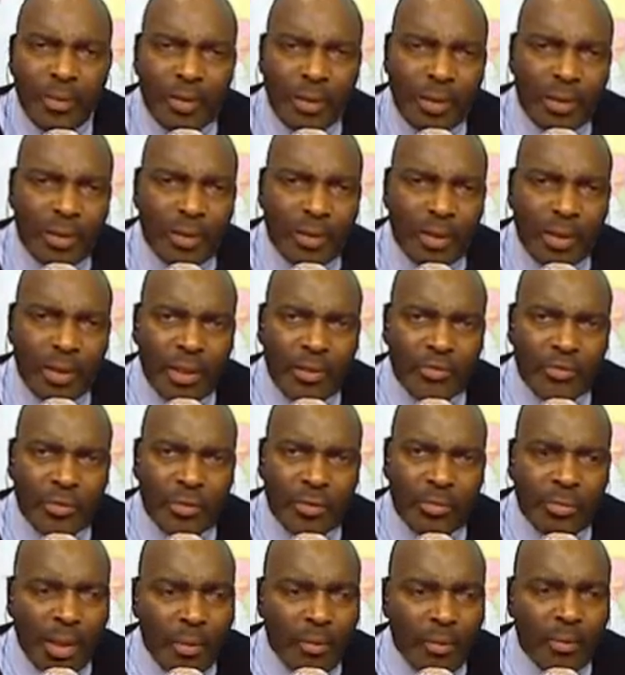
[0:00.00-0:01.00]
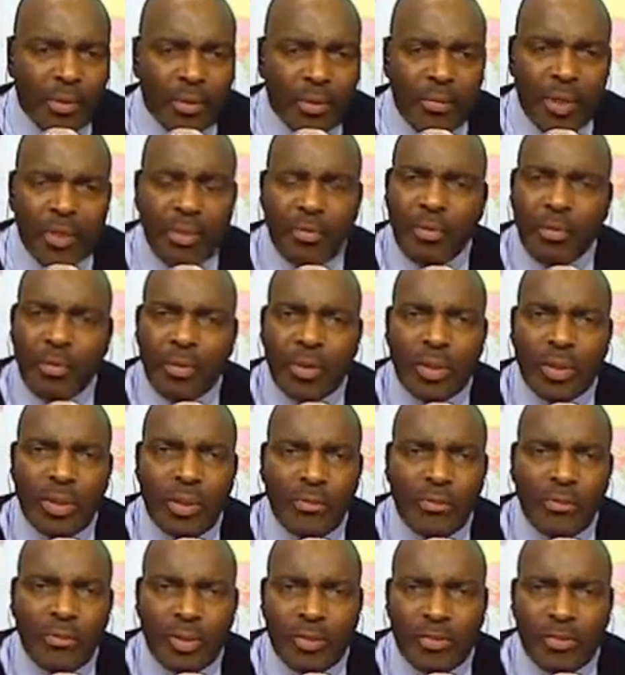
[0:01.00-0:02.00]
particular country, probably much more than
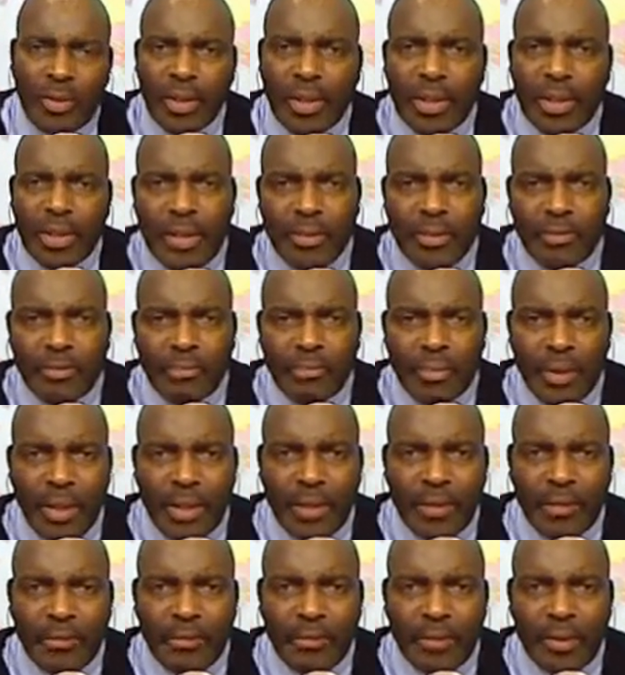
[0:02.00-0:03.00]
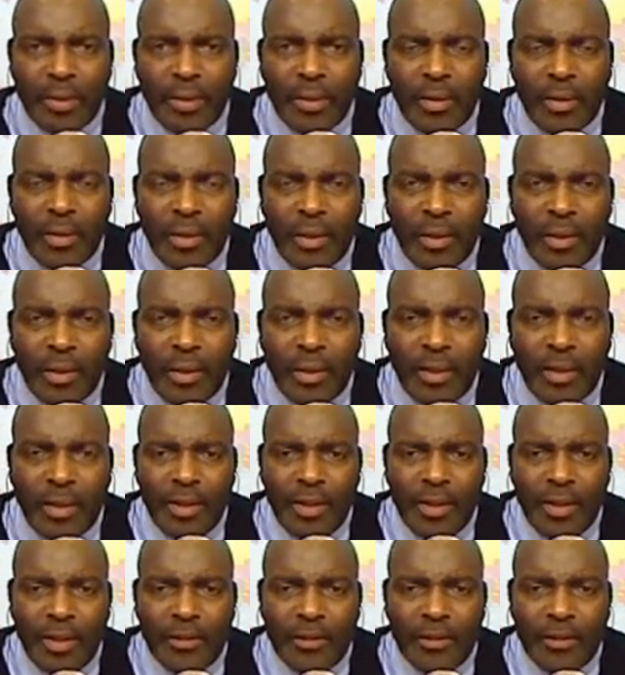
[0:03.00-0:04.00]
even the drug guys are paying them.
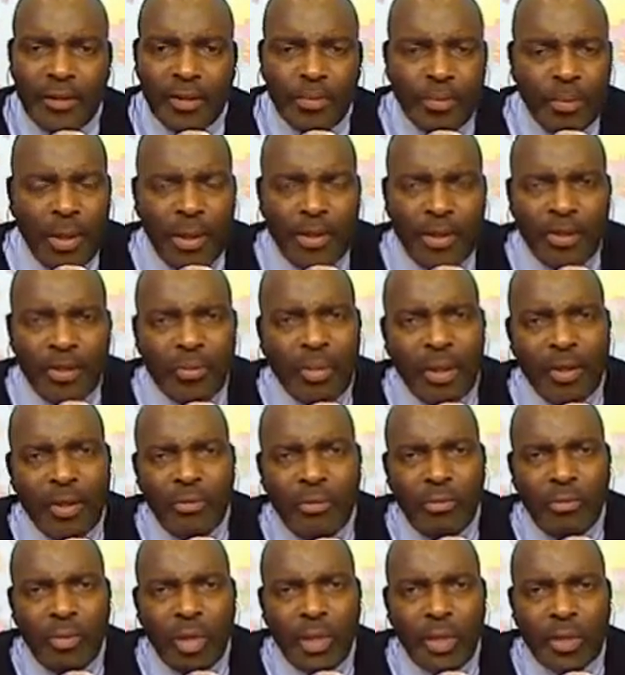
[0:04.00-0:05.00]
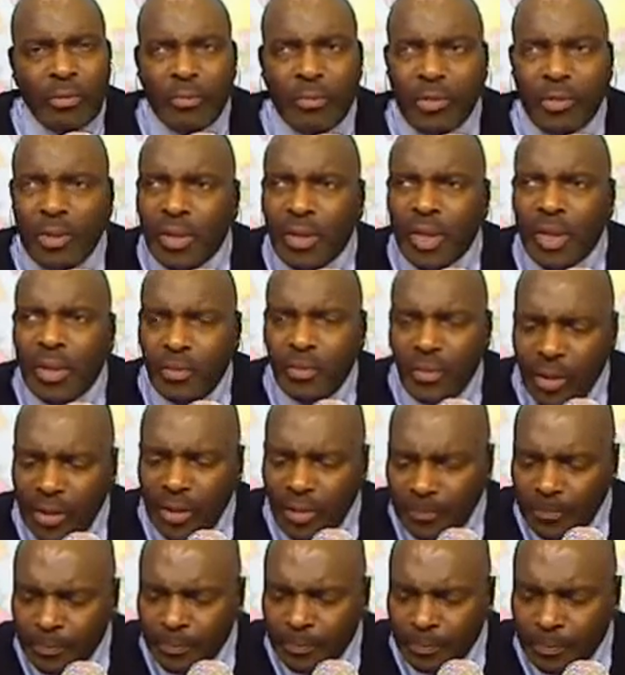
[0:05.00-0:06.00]
And just price them out of the market. I mean, can't
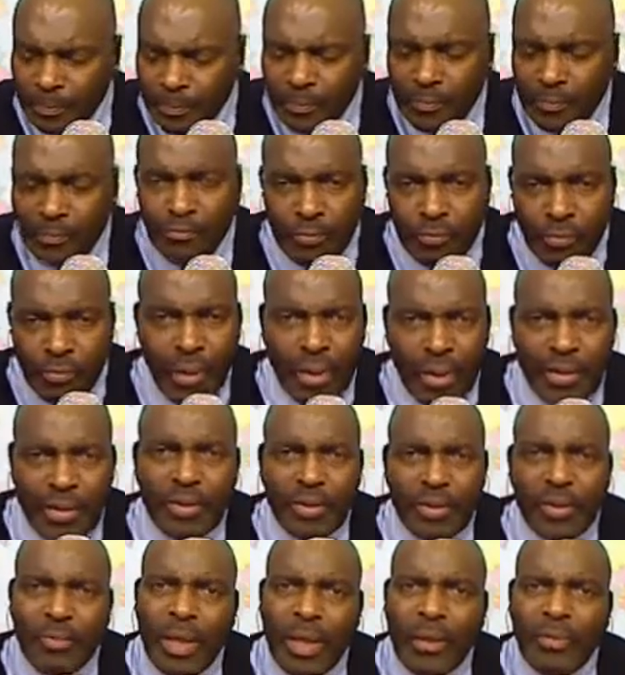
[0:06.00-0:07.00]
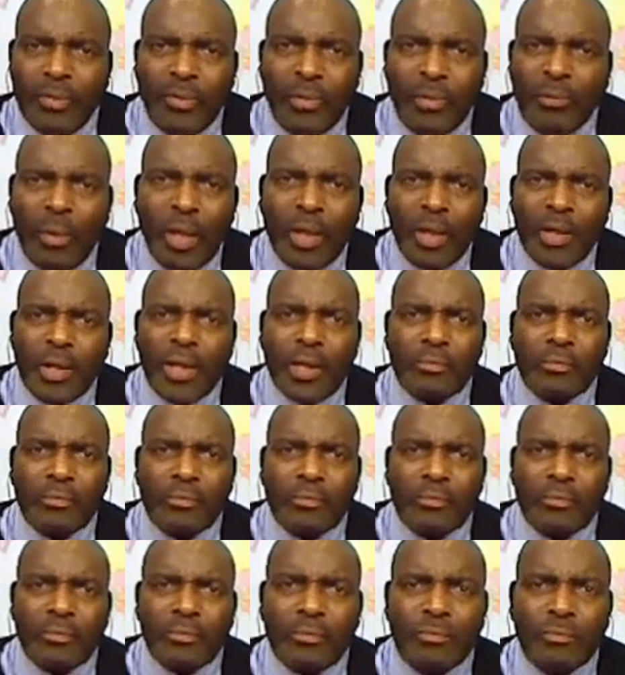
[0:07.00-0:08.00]
we price them out of the market?
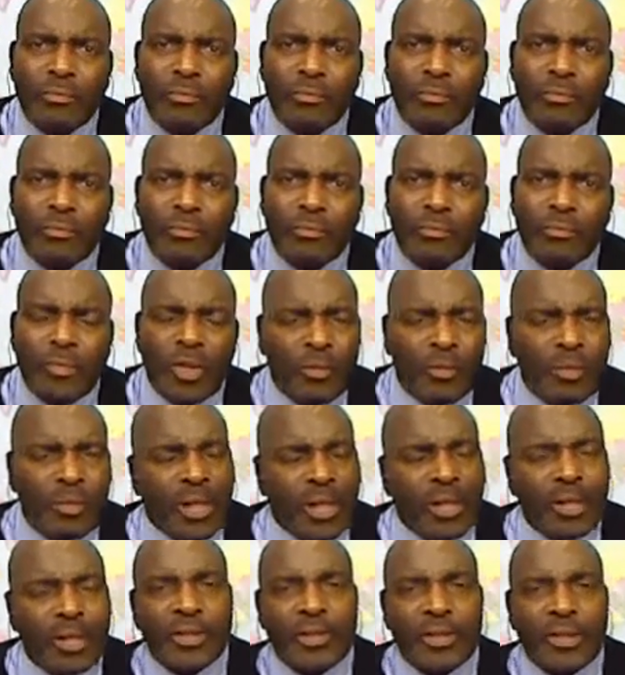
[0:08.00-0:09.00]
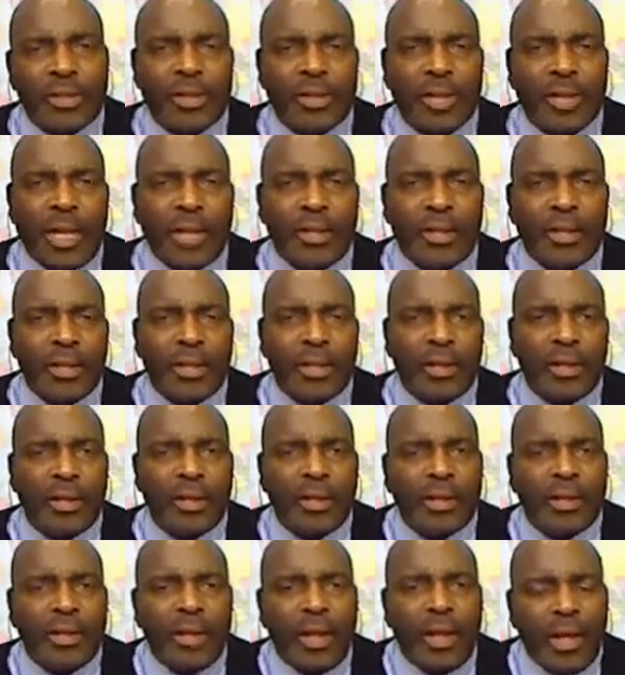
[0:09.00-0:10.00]
Yeah, man, this is an idea.
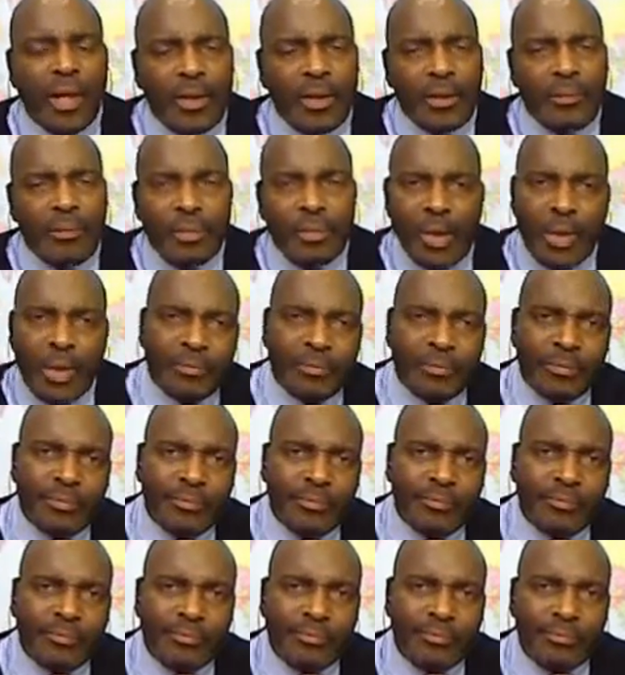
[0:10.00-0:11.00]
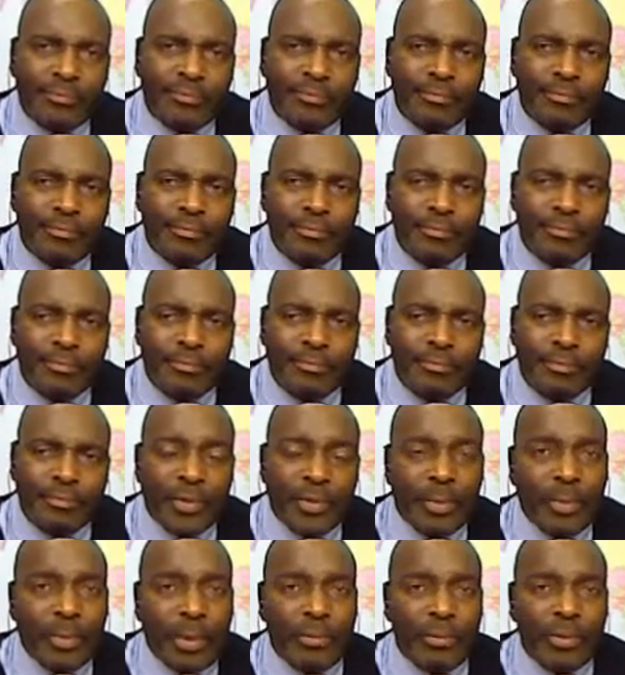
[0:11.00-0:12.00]
But
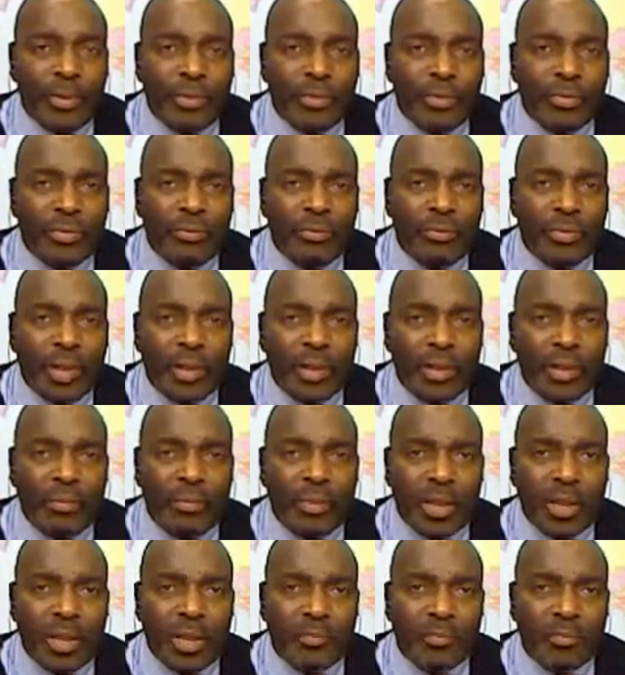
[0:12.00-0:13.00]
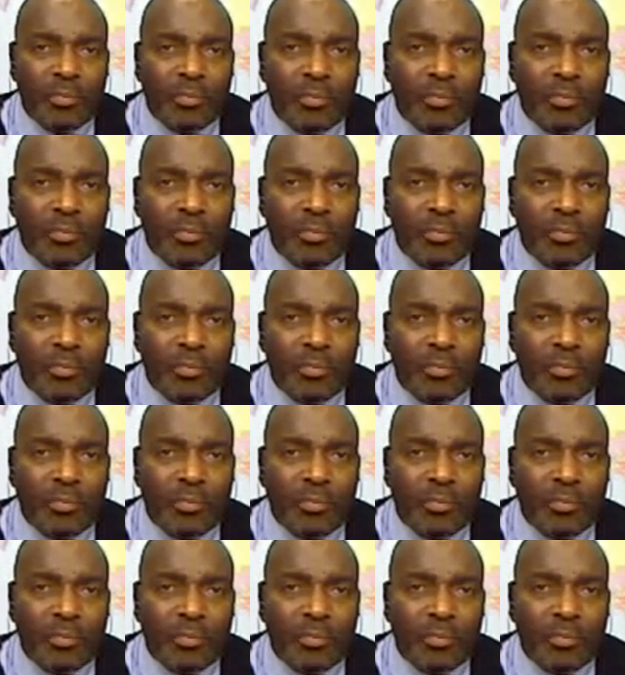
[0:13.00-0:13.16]
then my boys wouldn't make any money.